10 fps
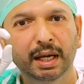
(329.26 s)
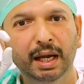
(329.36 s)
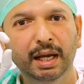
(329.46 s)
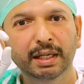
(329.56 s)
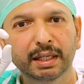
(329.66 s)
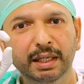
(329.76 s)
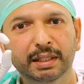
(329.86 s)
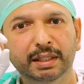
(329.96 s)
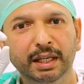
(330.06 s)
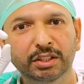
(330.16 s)
And
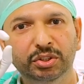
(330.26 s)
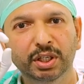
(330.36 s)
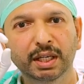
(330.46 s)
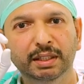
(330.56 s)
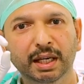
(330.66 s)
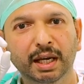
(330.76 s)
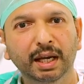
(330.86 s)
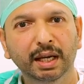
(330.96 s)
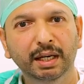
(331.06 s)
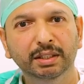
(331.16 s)
it can stay
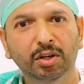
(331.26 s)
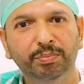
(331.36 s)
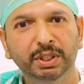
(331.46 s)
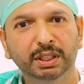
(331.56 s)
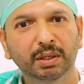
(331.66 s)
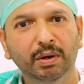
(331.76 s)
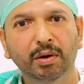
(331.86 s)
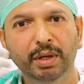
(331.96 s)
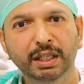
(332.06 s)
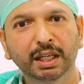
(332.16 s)
there in the optic nerve
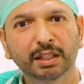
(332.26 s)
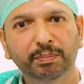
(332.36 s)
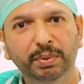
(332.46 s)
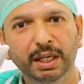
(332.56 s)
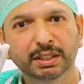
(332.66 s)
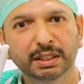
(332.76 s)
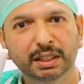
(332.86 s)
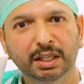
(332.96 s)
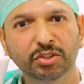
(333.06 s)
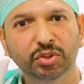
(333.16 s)
or any other place in
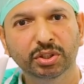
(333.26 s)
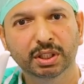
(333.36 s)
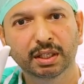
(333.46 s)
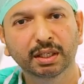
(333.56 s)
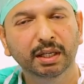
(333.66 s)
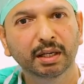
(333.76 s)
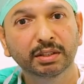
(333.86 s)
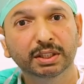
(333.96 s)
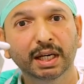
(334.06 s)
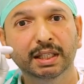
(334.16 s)
the
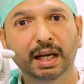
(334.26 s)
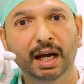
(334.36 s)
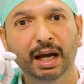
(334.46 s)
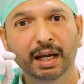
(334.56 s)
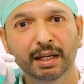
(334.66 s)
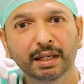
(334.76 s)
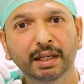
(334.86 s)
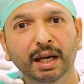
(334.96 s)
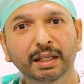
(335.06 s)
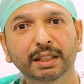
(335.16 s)
inside the eye,
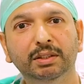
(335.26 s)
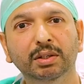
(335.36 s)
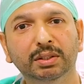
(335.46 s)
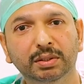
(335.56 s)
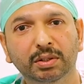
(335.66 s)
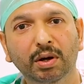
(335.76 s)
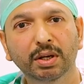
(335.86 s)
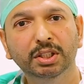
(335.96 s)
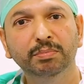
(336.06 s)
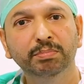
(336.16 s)
and it can
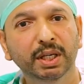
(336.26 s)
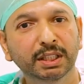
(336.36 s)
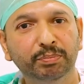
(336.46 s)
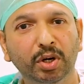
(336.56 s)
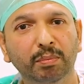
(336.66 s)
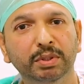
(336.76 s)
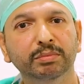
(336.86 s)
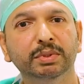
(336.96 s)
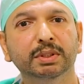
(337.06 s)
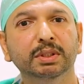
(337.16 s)
cause major
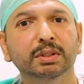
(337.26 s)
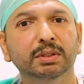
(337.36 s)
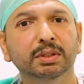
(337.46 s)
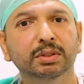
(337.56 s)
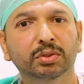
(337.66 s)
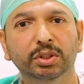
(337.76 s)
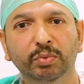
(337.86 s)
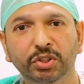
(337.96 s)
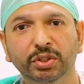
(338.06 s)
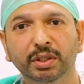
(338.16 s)
problems to the
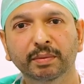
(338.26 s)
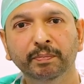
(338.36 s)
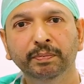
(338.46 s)
vision.